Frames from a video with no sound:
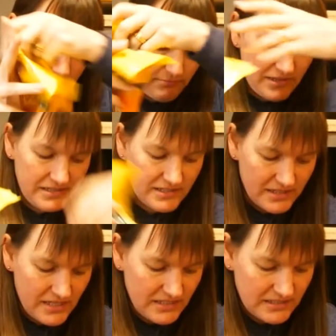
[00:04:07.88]
Things
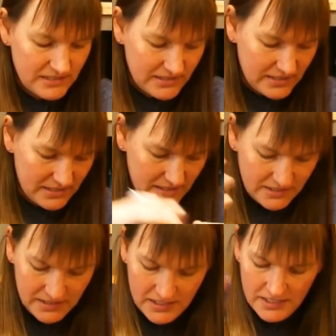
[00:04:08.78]
like this.
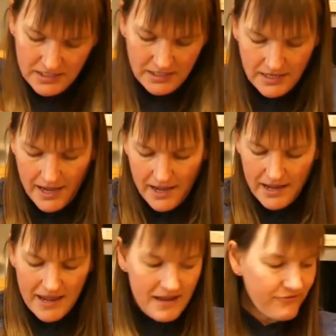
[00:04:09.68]

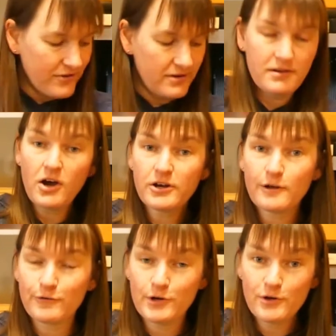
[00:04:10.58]
Even, I don't
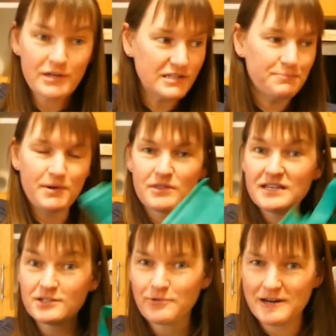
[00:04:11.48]
know if you know this, but
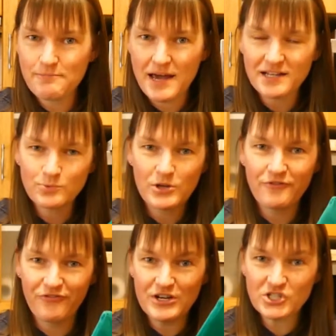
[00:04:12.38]
these green bags, when you're
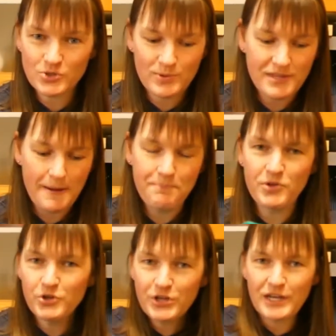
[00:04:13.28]
finished with them,
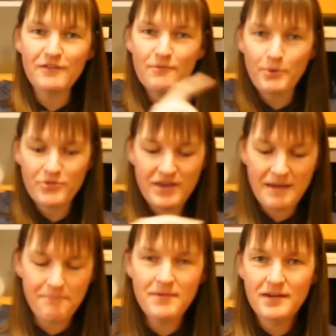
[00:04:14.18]
you can even put
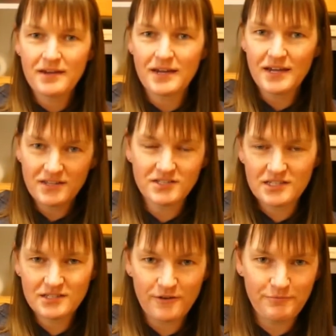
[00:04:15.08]
them into
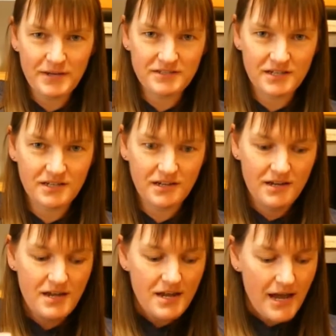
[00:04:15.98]
the soft plastic
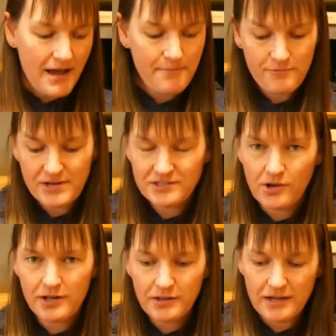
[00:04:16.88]

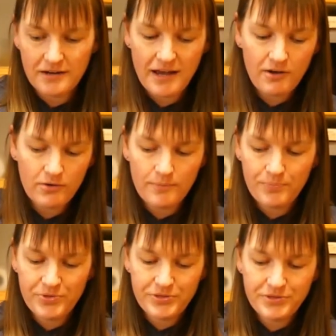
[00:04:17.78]
recycling. Now,
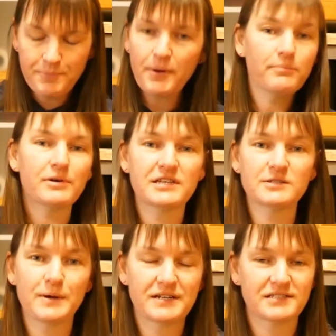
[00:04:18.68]
the problem with
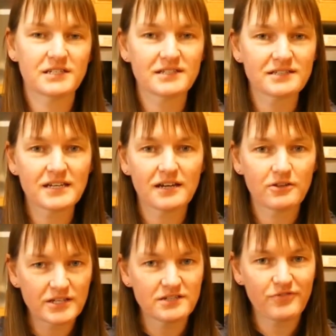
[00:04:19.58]
this one is that it doesn't get
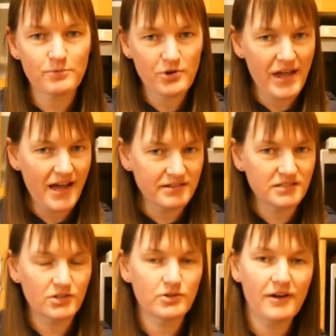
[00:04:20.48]
collected from your house,
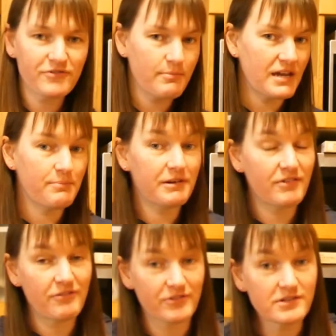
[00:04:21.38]
so you have to make a bit of
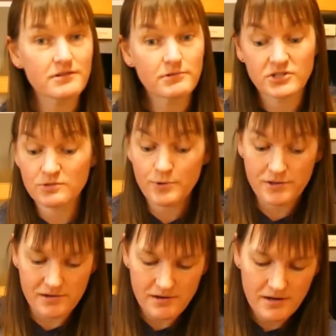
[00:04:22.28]
effort, which is
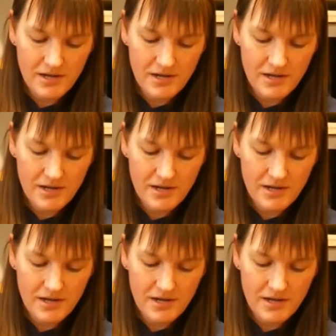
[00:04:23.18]
worth it.